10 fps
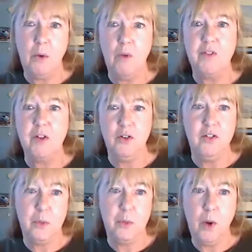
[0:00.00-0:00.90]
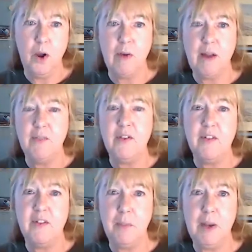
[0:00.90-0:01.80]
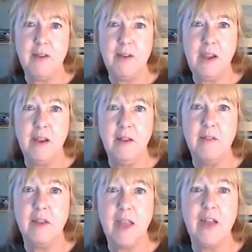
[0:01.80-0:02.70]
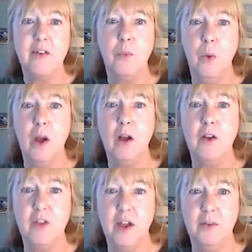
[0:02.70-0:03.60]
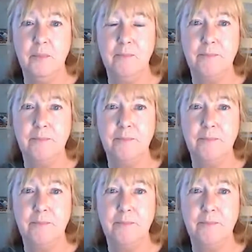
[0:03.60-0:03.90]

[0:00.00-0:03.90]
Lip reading: of solutions to work around their disability to get work done.